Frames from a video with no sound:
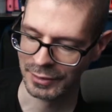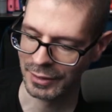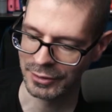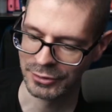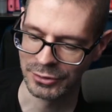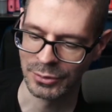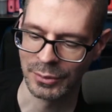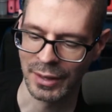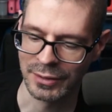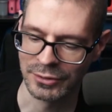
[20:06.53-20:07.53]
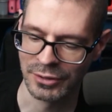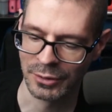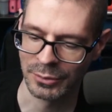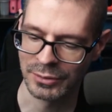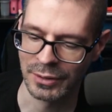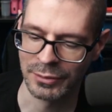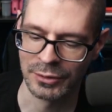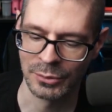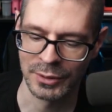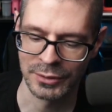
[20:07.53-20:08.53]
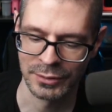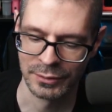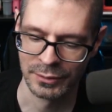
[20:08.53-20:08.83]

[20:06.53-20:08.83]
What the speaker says: I just do a lot of general stuff on Twitch